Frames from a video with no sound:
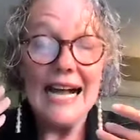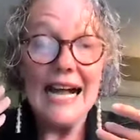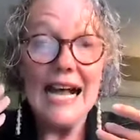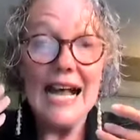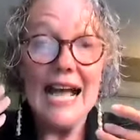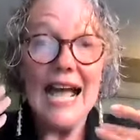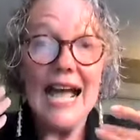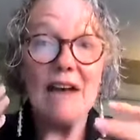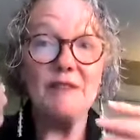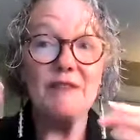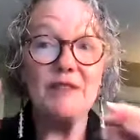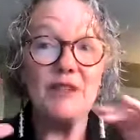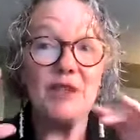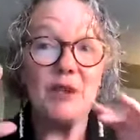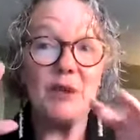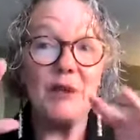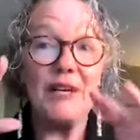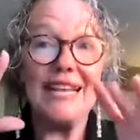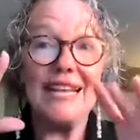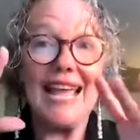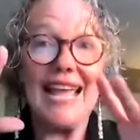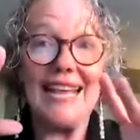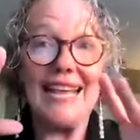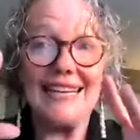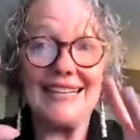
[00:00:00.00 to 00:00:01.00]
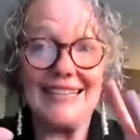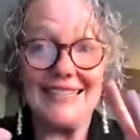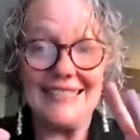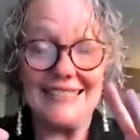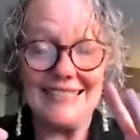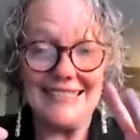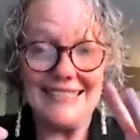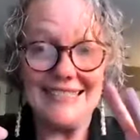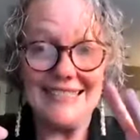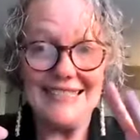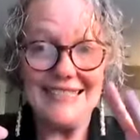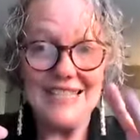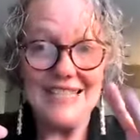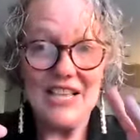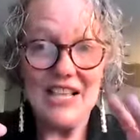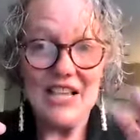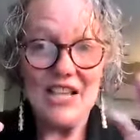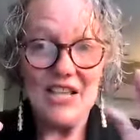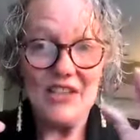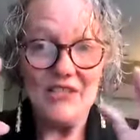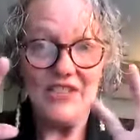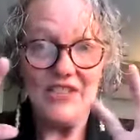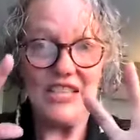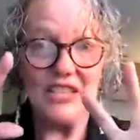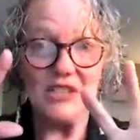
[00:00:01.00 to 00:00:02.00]
have created
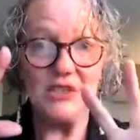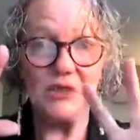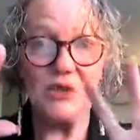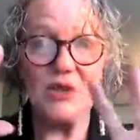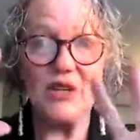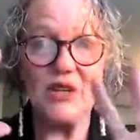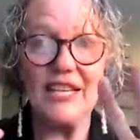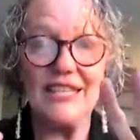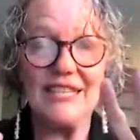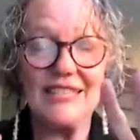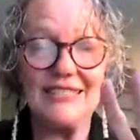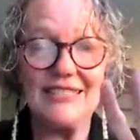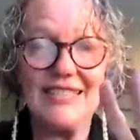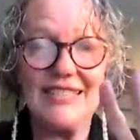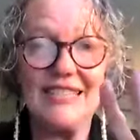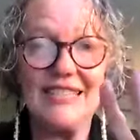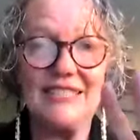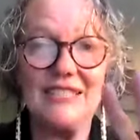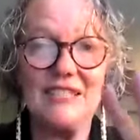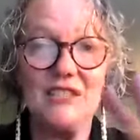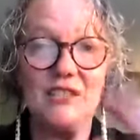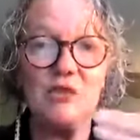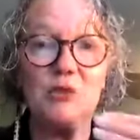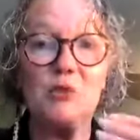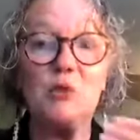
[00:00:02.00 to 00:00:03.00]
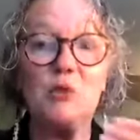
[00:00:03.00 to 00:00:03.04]
these organizations.